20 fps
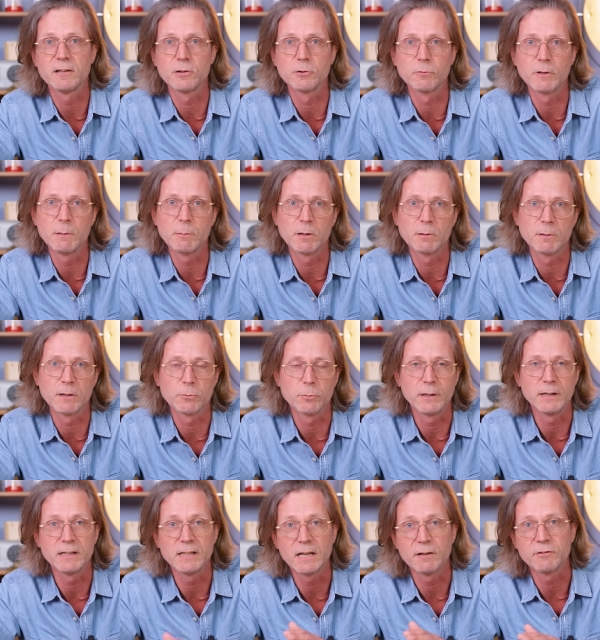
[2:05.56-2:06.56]
the agreement
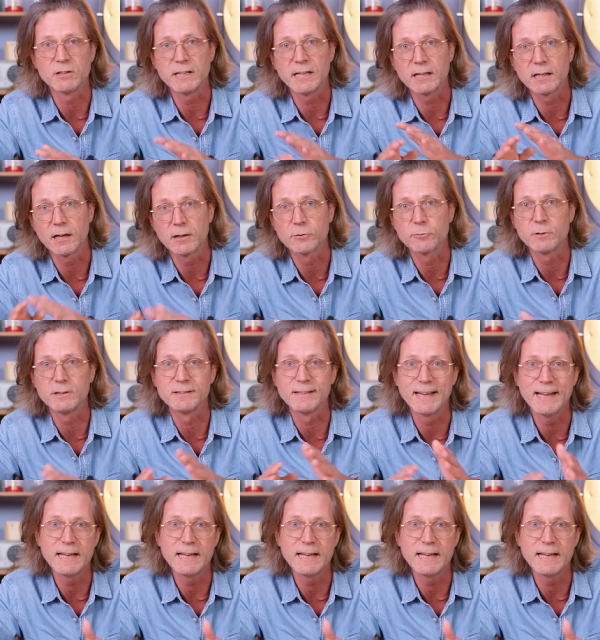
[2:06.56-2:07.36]
between EFTA countries